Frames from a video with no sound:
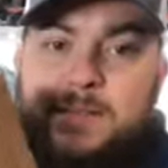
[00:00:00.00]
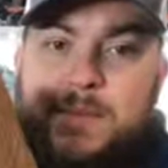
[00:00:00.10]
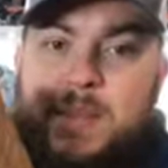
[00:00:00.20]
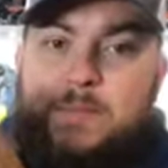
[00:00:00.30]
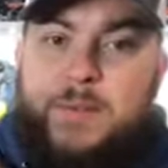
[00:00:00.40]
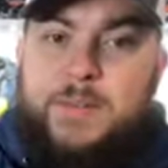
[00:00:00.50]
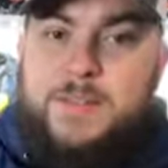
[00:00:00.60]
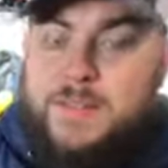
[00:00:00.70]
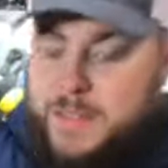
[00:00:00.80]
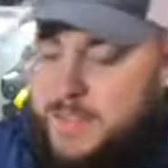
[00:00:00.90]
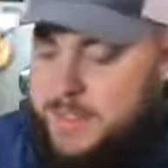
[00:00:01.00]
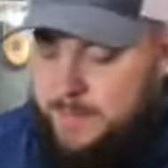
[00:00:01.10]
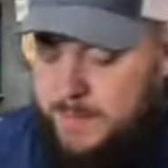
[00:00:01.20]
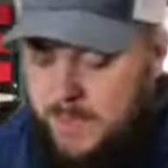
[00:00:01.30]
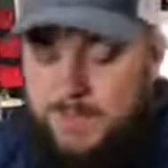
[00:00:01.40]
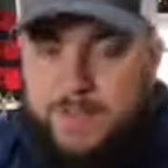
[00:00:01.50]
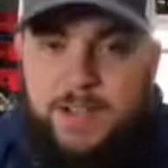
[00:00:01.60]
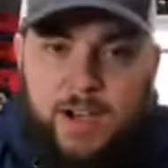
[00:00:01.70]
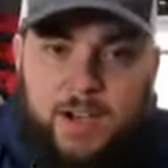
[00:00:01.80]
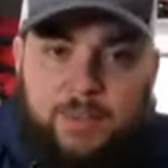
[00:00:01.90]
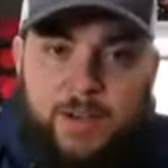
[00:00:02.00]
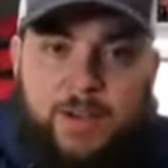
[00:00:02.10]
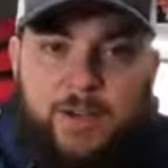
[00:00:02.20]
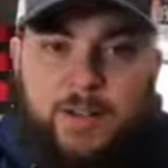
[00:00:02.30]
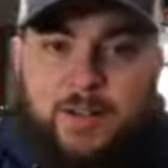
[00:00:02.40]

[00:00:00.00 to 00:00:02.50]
samples. I got some stuff to talk about.